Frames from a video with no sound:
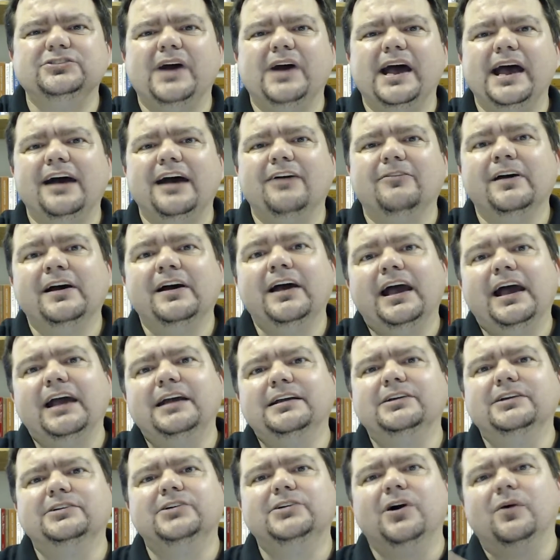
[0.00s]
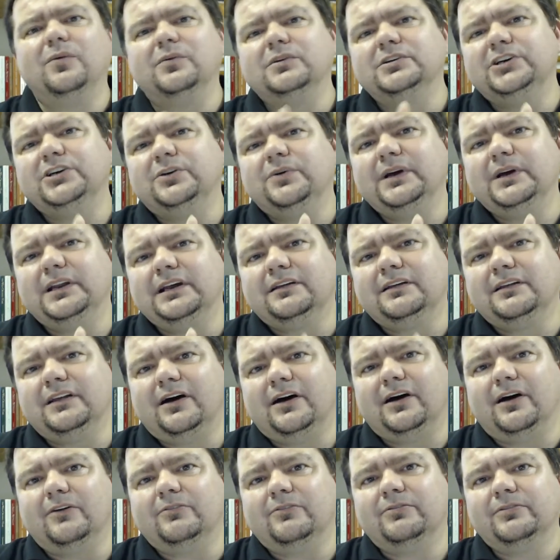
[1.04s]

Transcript: have, and you don't do it in love,